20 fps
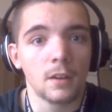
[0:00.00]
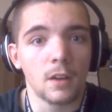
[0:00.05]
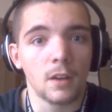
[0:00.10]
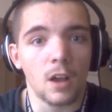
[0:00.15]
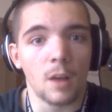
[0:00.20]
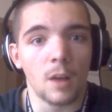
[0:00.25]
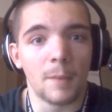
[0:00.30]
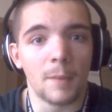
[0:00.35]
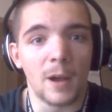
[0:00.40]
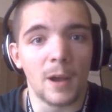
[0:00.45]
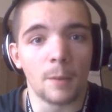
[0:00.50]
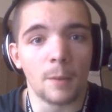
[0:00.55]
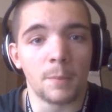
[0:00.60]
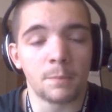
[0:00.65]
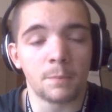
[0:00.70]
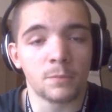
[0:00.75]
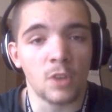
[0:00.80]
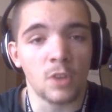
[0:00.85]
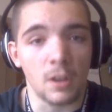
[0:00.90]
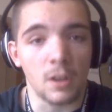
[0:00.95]
about
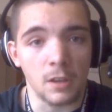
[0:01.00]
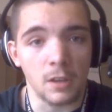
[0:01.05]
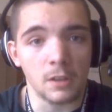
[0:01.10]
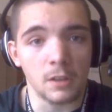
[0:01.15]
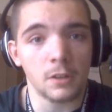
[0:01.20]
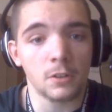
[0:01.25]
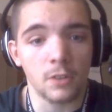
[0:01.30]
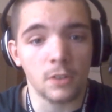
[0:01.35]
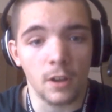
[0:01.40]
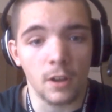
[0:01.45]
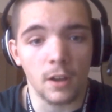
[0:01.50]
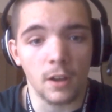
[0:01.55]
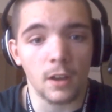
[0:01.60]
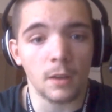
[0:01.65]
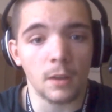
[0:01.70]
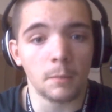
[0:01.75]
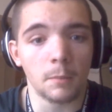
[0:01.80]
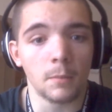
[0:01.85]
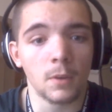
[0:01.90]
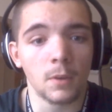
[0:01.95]
taking your
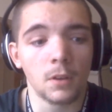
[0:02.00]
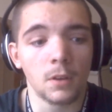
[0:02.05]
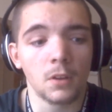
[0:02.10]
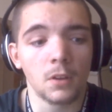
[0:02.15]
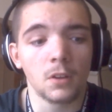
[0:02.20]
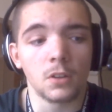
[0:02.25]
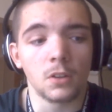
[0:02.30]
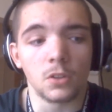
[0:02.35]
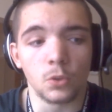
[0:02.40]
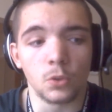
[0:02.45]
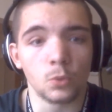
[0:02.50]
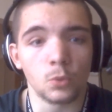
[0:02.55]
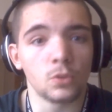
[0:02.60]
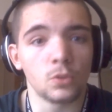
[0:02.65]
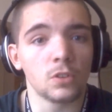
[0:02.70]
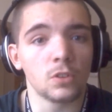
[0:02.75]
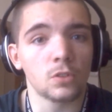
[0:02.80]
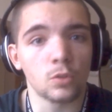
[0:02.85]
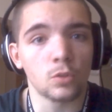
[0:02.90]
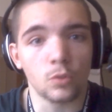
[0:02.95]
time,
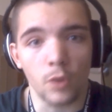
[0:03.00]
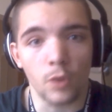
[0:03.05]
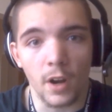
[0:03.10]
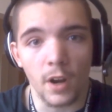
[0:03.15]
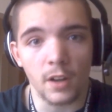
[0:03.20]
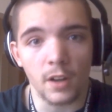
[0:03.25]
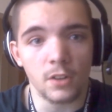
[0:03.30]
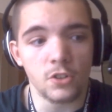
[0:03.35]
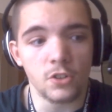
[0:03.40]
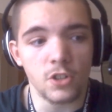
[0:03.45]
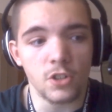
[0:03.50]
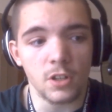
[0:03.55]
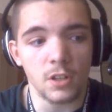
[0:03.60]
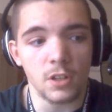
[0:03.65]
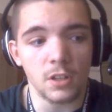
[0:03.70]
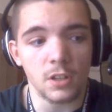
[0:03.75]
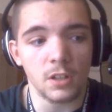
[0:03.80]
using strategy.